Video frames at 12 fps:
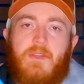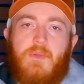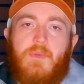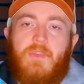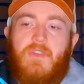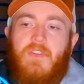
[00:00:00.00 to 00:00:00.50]

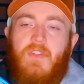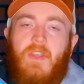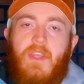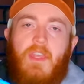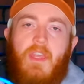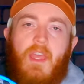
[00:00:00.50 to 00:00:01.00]
use
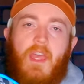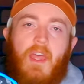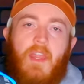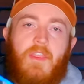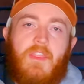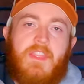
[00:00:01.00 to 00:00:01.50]

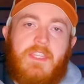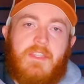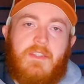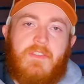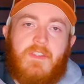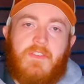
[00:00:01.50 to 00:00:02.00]

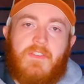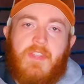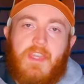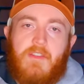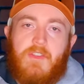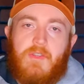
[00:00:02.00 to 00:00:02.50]
these
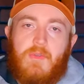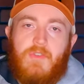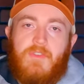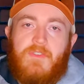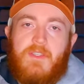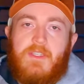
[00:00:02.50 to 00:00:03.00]
instead of the
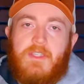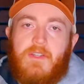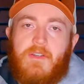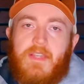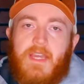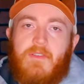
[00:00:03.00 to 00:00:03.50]
Goose Feet
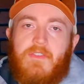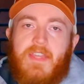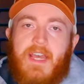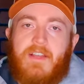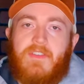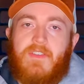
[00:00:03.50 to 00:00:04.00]
Gear down
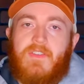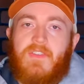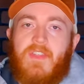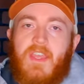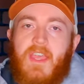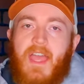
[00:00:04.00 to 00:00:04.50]
socks is